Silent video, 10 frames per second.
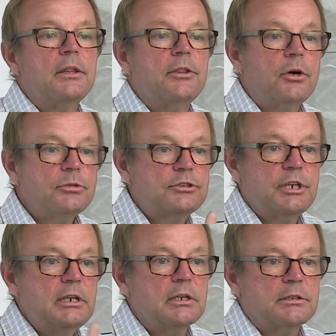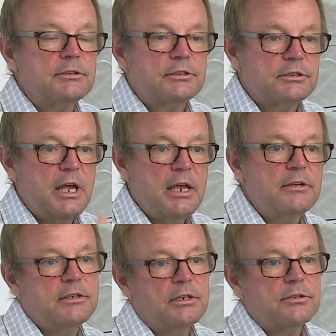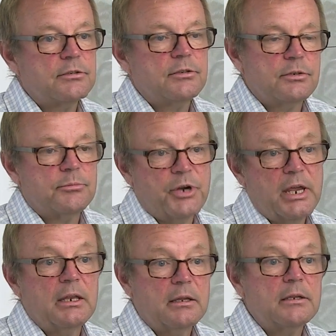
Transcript: those signals stays in your brain